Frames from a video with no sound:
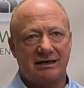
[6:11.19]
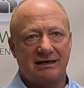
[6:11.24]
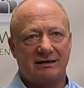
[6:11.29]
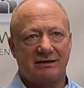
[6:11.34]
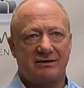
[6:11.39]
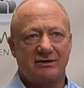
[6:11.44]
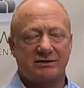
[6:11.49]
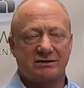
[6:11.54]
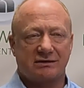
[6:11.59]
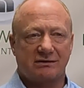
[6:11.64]

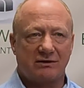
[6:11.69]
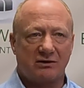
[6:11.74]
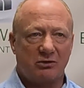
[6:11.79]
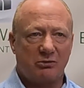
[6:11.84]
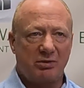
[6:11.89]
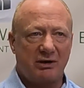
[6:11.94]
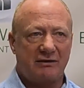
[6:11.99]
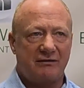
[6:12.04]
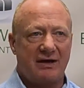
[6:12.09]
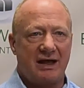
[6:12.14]
There's a
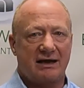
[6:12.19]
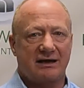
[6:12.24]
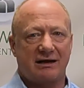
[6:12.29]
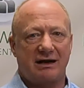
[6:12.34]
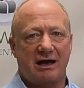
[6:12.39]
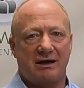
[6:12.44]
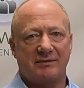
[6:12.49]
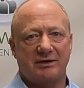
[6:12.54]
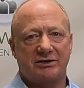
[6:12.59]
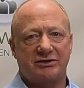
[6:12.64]
little bit of
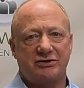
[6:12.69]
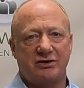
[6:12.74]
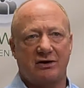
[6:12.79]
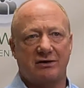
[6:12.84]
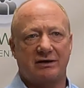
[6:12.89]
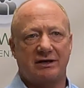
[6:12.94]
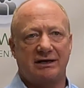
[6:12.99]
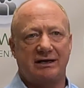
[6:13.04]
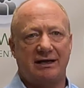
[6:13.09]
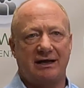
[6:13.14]
economic
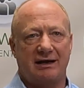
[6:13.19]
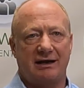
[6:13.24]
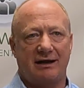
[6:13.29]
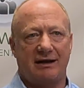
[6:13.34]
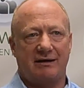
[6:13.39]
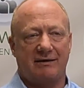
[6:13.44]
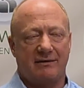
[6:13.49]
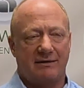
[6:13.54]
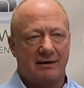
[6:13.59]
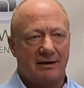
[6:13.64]
jargon in
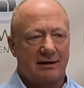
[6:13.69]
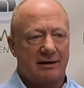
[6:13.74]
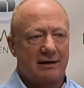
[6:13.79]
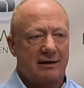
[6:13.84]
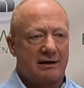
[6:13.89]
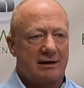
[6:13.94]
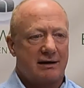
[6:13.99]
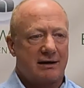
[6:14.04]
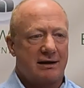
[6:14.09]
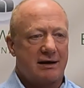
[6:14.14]
it,
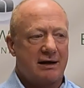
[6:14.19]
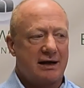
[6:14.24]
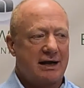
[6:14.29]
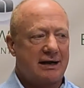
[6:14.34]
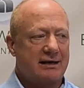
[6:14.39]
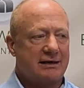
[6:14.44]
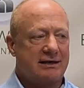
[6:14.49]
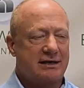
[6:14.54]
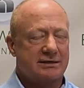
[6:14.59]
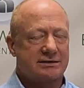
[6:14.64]

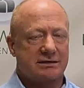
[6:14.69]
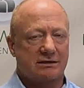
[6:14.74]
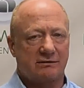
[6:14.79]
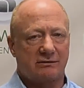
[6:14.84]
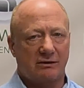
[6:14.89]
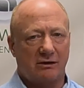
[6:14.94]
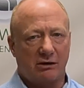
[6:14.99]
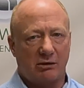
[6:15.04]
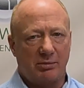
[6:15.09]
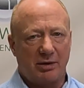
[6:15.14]
and it gets a
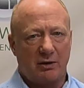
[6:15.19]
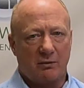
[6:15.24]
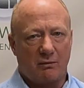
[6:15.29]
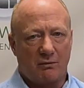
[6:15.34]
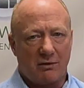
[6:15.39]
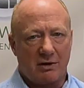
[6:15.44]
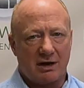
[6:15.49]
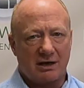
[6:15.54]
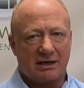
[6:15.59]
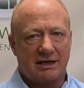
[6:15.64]
little bit
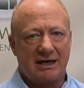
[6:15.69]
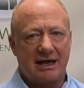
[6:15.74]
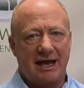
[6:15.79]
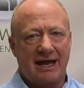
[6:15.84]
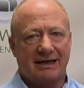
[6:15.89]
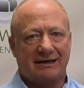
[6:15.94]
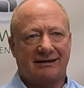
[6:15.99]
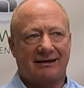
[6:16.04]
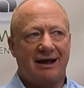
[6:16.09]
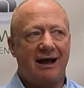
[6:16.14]
wonky
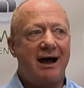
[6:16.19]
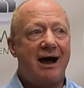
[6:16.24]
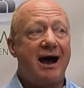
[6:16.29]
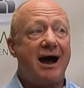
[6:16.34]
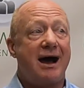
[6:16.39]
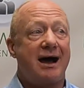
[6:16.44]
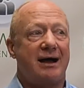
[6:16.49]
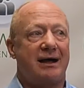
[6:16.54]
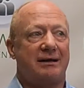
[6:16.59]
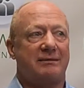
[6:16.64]
at
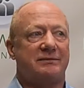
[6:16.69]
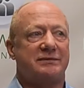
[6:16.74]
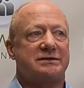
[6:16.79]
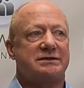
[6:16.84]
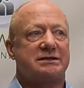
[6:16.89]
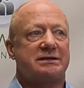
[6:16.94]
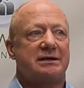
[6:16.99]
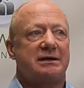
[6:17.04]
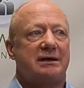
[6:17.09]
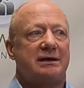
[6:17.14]

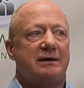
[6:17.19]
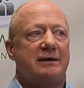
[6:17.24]
times,